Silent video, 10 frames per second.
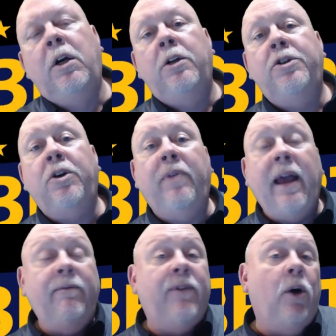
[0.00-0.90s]
So
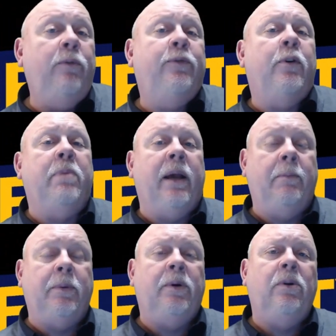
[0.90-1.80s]
they vote for
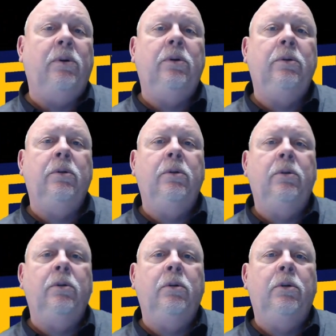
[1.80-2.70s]
people
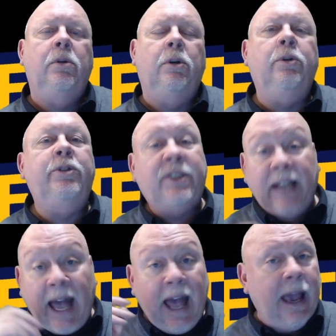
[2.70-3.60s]
who
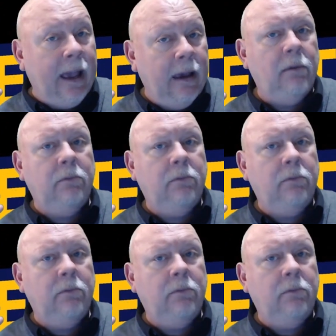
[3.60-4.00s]
say